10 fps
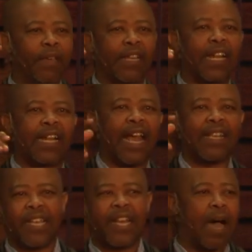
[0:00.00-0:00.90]
middle
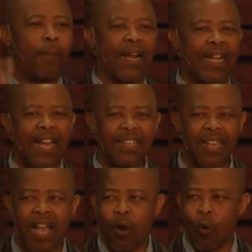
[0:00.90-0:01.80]
class and upper class,
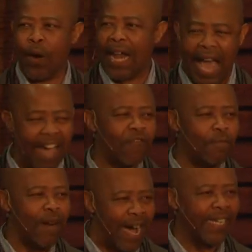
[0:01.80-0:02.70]
we'll have
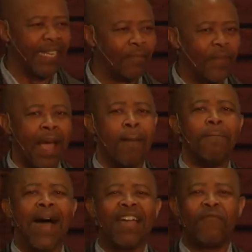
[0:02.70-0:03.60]
money.
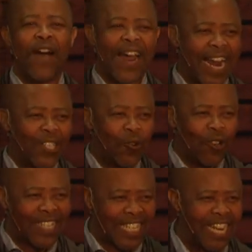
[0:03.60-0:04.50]
My father's
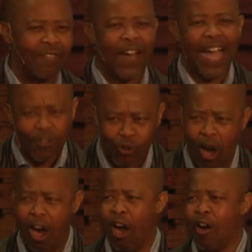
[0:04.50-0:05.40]
got silver and
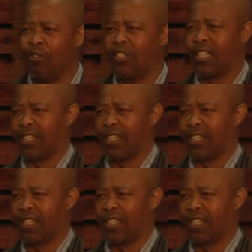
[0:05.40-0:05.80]
gold.